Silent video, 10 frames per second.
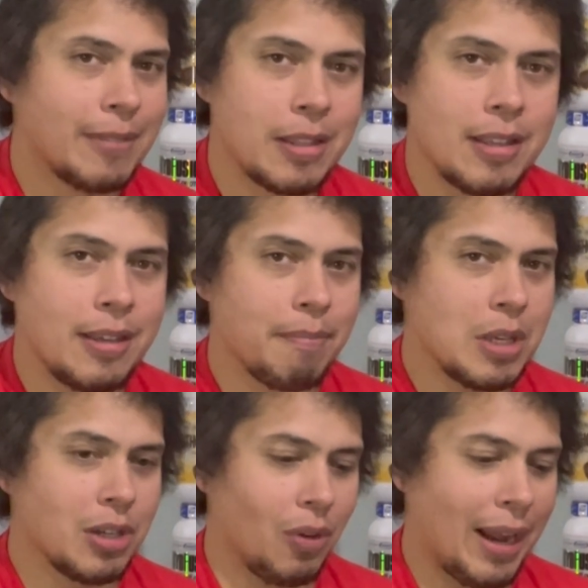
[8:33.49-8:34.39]
The
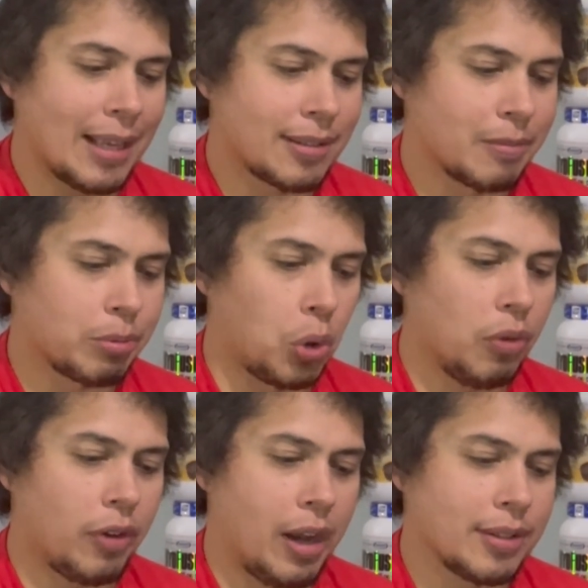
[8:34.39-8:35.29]
amino acid
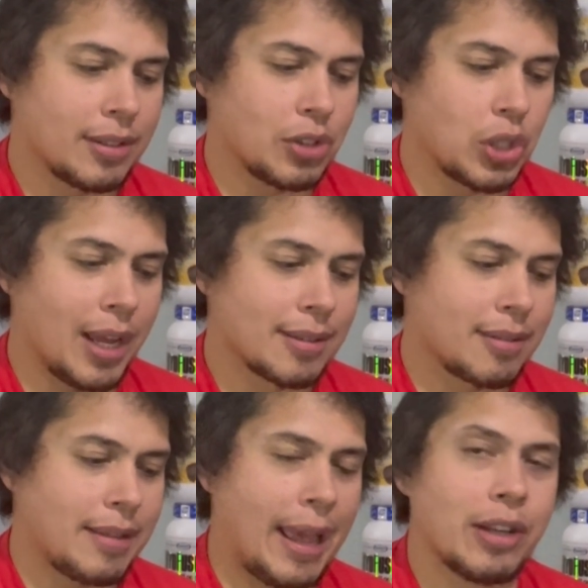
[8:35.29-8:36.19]
profile
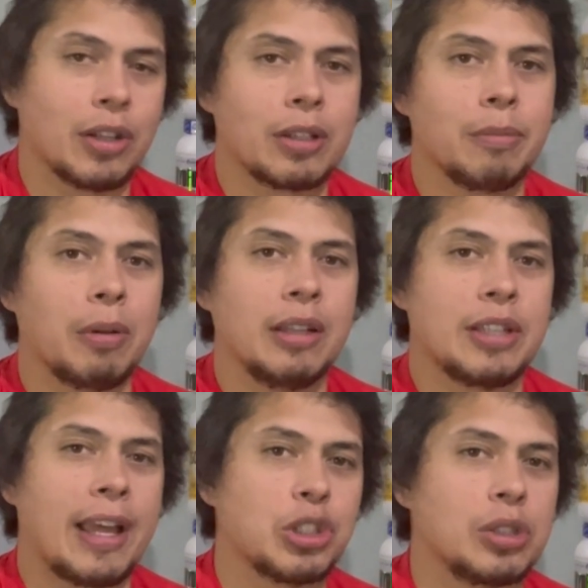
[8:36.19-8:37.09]
suggests that it could
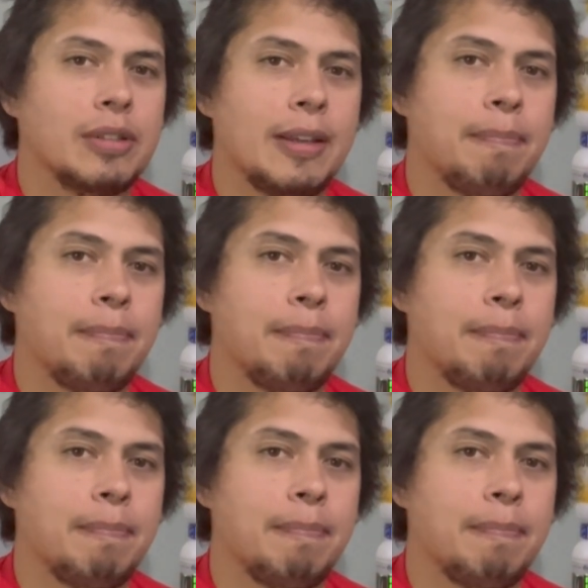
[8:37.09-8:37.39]
potentially